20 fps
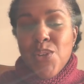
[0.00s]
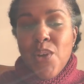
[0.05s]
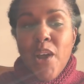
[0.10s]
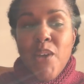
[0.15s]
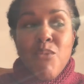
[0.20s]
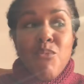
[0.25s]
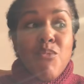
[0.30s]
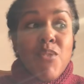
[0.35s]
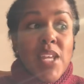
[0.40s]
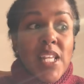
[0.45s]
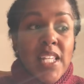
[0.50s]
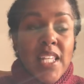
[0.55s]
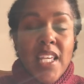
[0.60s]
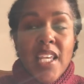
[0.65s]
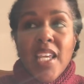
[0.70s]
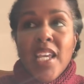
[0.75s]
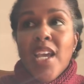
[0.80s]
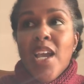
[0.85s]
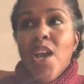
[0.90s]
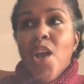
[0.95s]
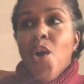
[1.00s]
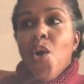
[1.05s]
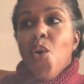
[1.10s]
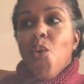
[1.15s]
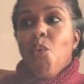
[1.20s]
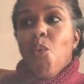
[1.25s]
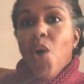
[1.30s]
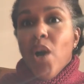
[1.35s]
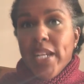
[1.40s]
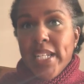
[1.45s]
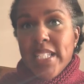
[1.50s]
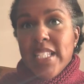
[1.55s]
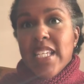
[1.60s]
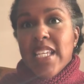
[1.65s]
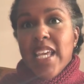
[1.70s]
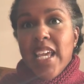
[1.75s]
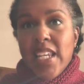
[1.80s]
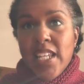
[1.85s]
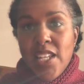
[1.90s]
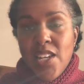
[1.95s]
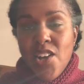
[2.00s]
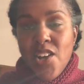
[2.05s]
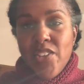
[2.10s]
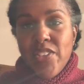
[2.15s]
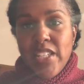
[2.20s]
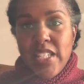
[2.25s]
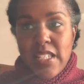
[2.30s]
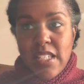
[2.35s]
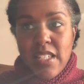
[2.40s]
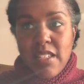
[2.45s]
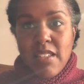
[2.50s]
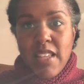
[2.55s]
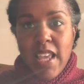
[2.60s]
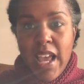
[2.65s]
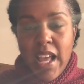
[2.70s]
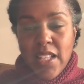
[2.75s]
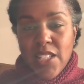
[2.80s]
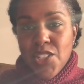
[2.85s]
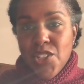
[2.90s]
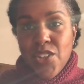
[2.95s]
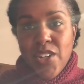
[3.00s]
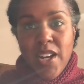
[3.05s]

So I really wanted to get in on this calendar.